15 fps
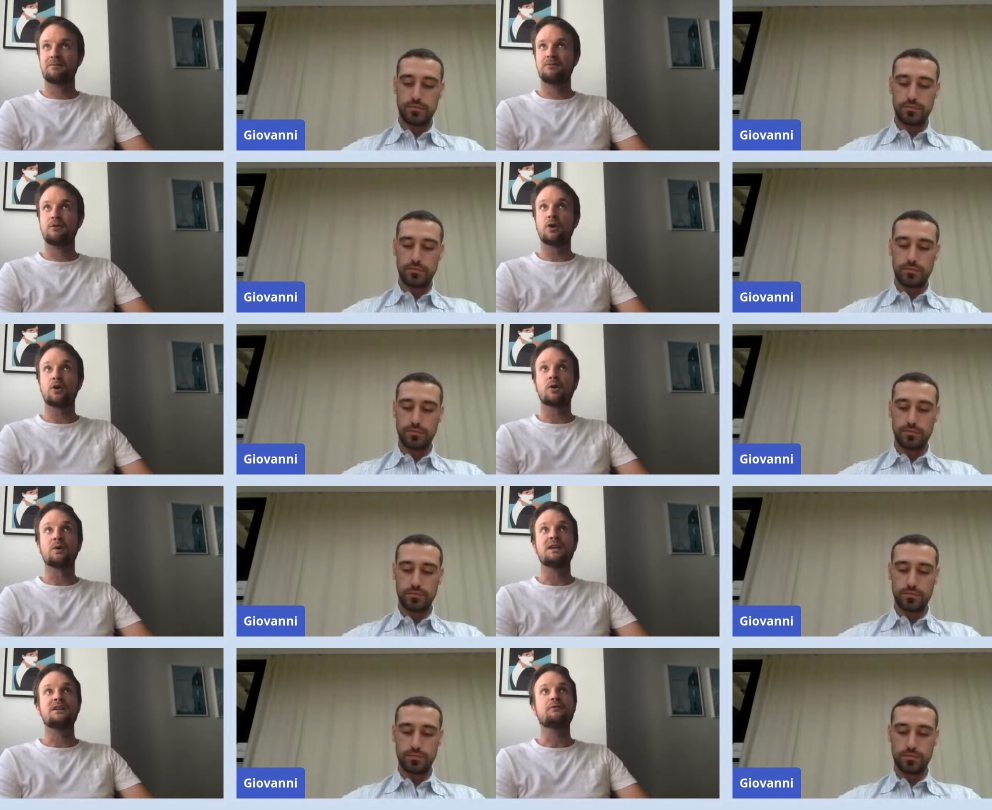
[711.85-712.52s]
Speaker 1: not
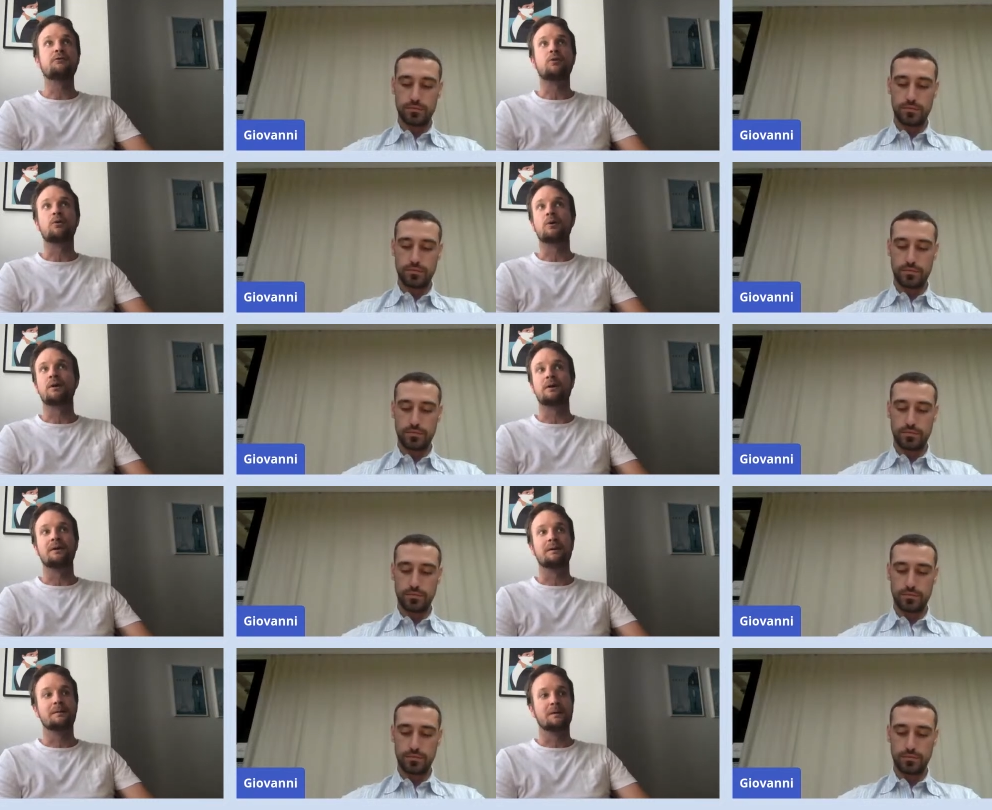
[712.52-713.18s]
only
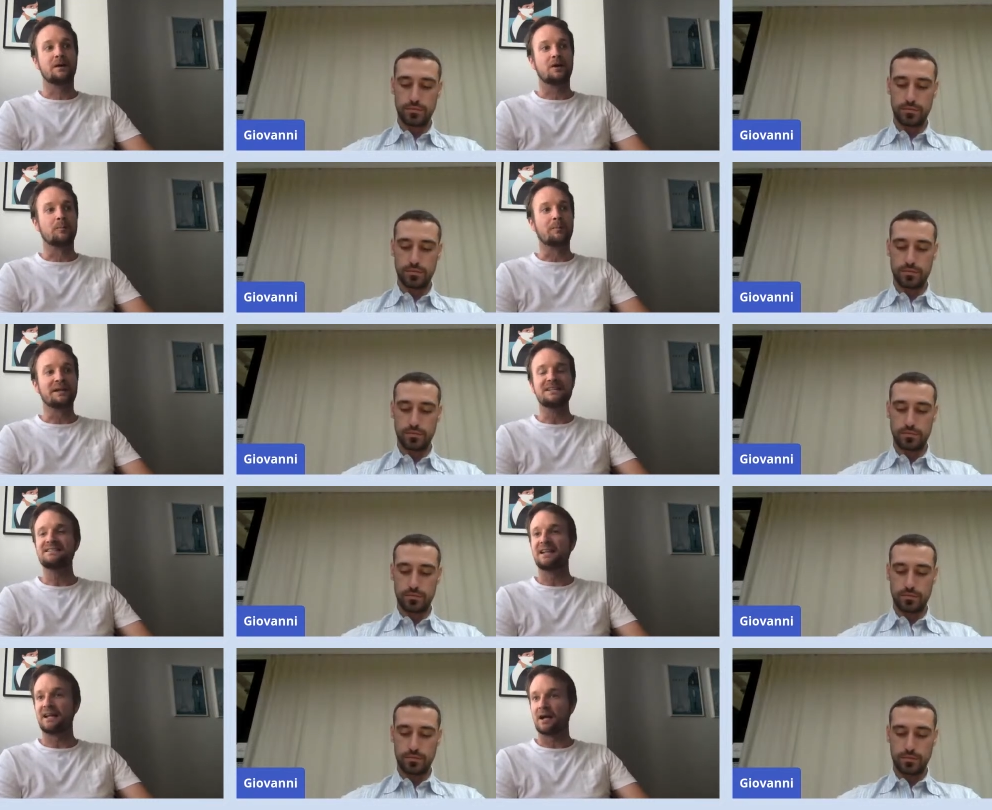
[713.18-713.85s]
for
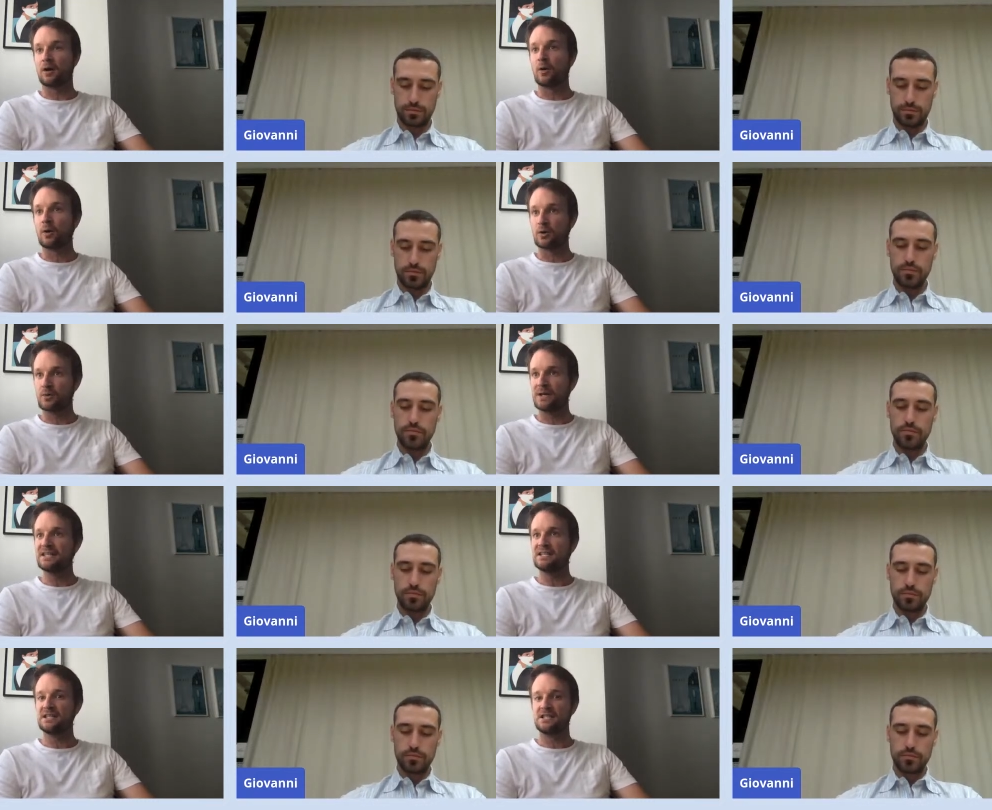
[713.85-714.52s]
companies that are
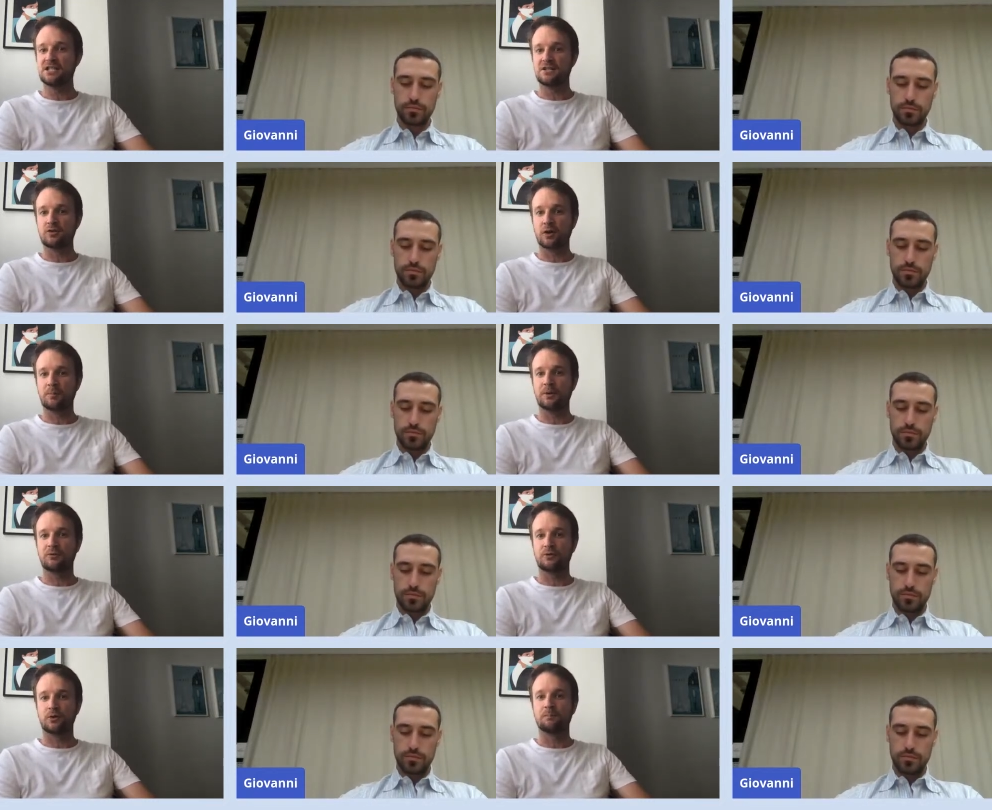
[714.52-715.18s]
already digital,
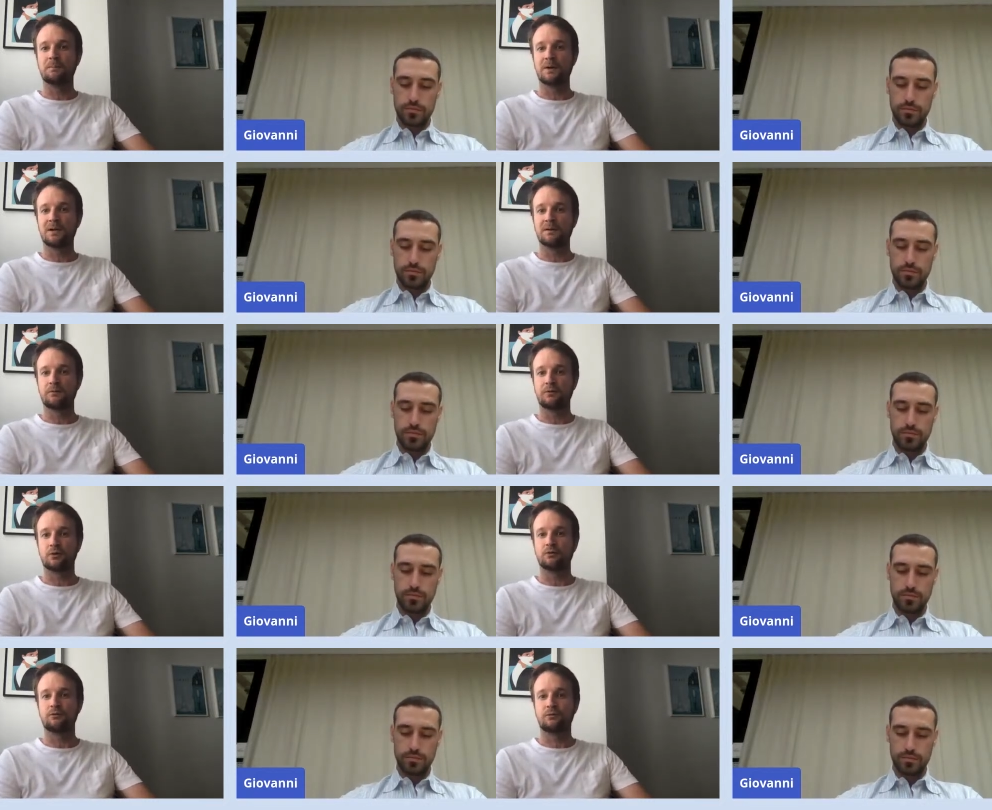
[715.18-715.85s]
but for uh,
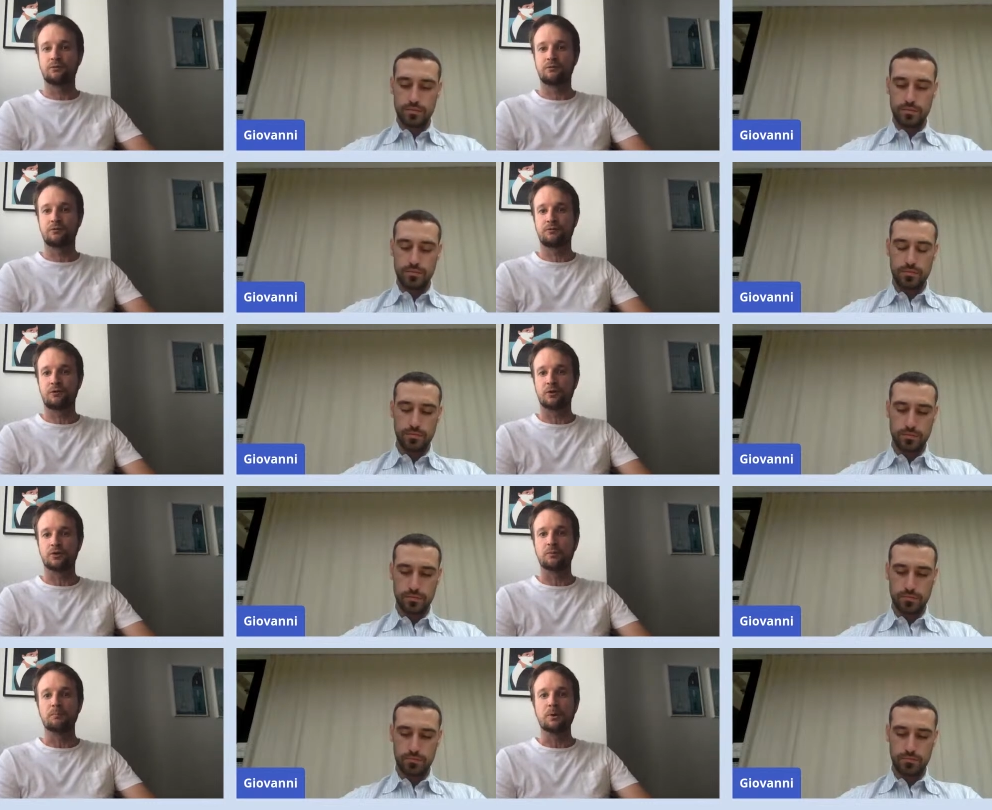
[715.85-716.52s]
for
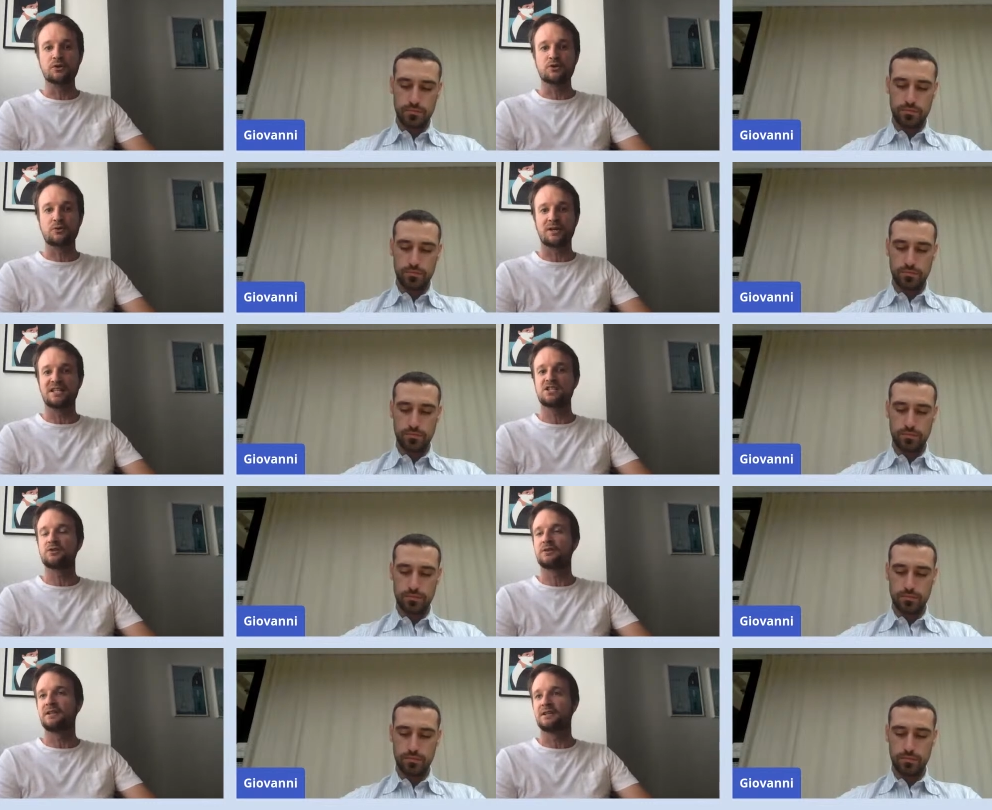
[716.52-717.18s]
for the most
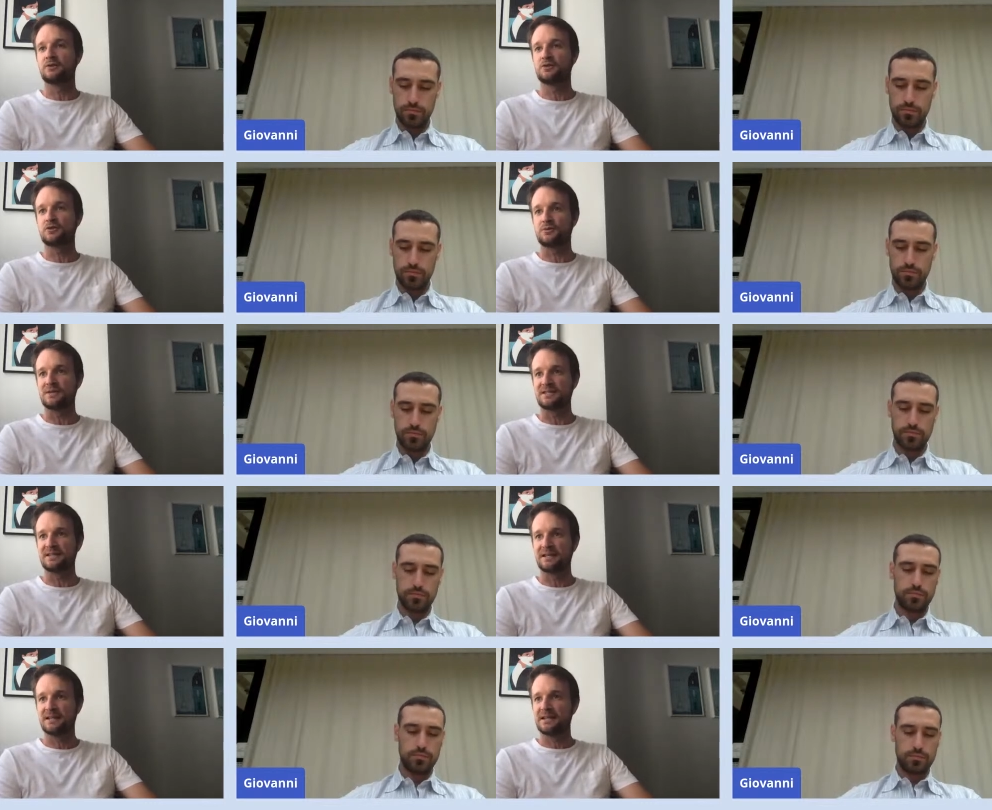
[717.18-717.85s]
traditional
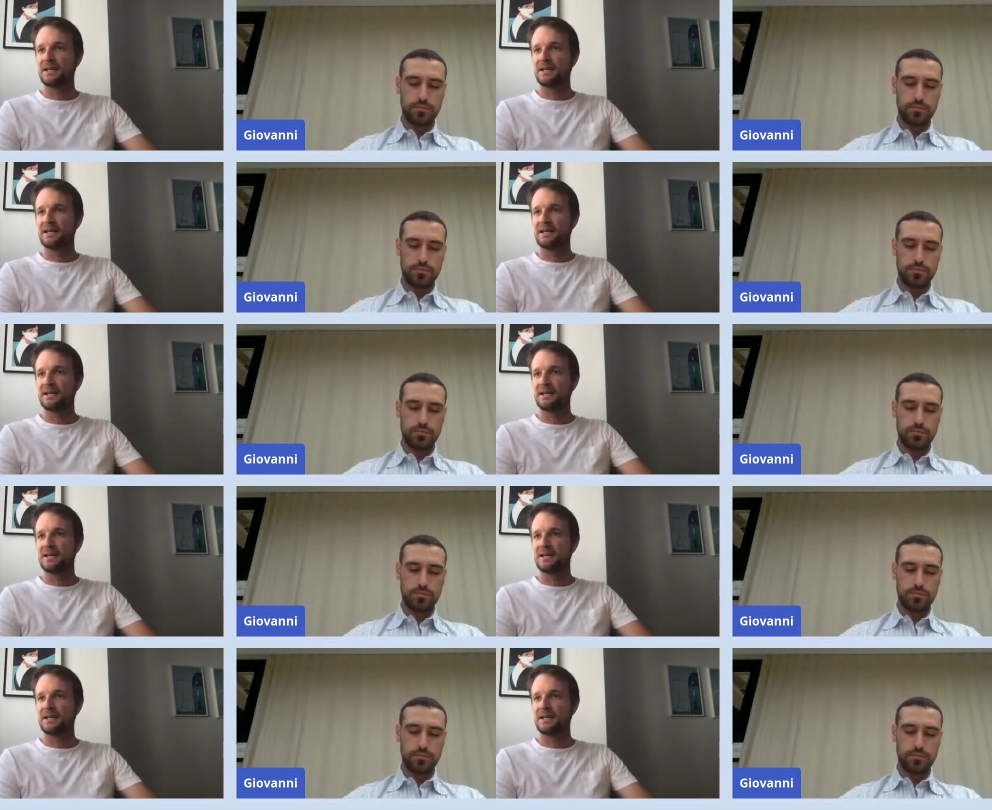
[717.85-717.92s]
industries.